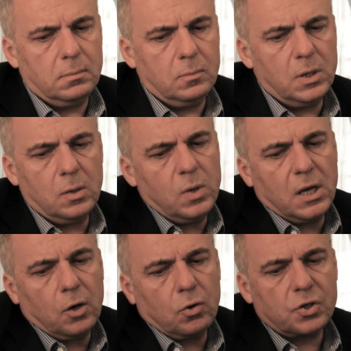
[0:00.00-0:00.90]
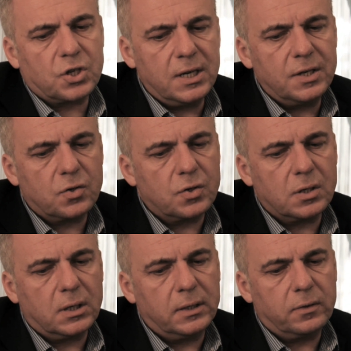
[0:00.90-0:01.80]
We cannot change
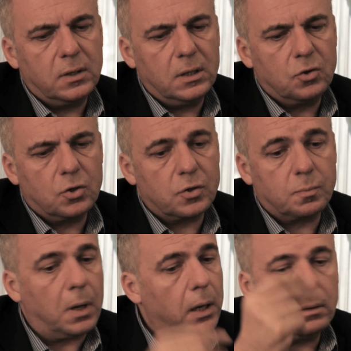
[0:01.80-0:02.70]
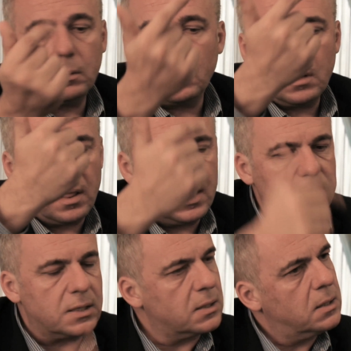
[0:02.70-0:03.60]
society just by
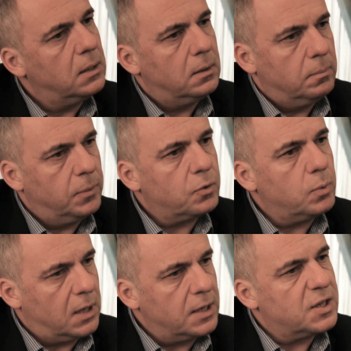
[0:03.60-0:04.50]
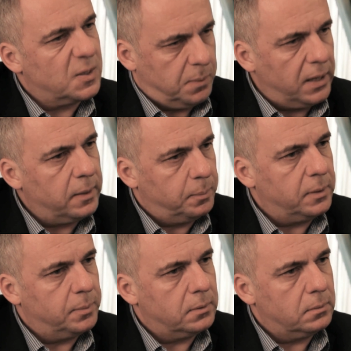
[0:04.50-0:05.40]
this. But we can inspire
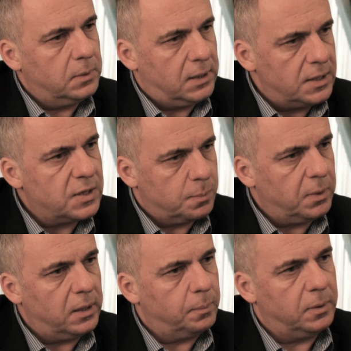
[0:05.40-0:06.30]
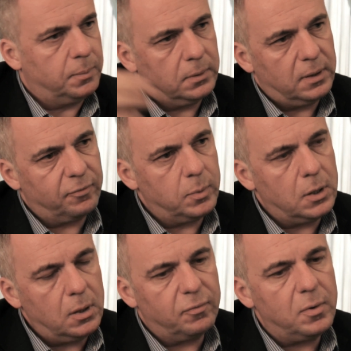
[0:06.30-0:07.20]
people. We can inspire people if
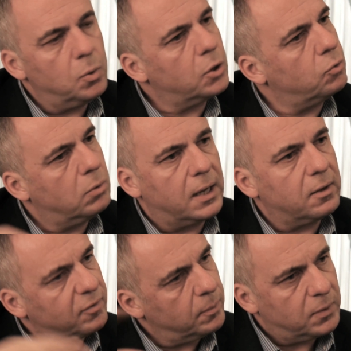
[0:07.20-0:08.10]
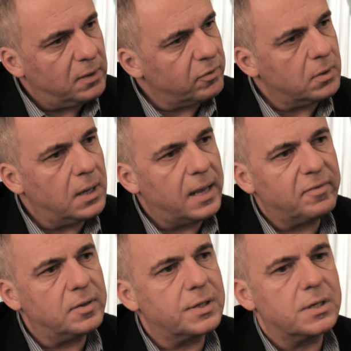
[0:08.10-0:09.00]
we work together from different
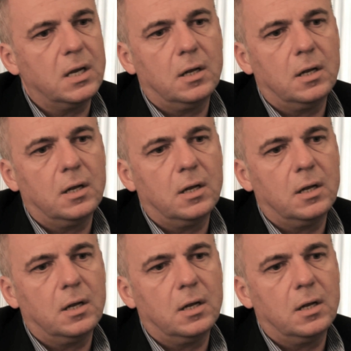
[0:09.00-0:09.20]
levels.